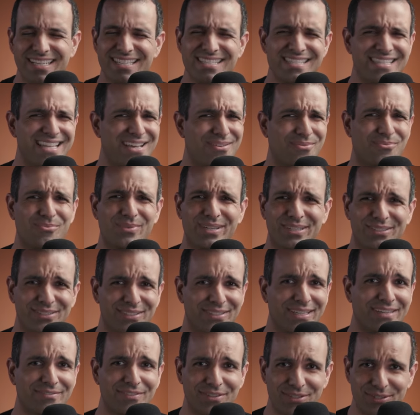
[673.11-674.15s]
Isn't that weird
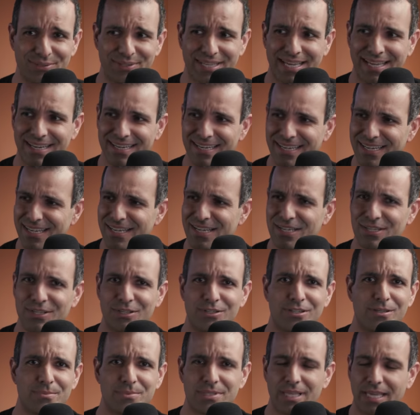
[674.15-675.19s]
that you have to do that?
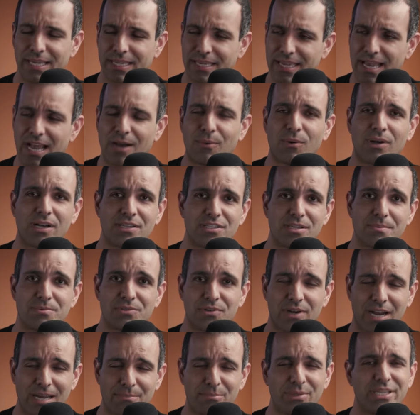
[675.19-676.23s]
YouTube's like, yeah, I want to
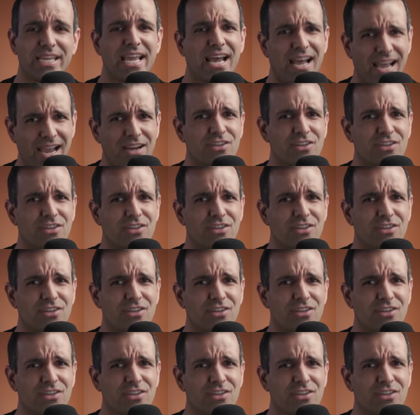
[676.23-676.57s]
subscribe, but yeah,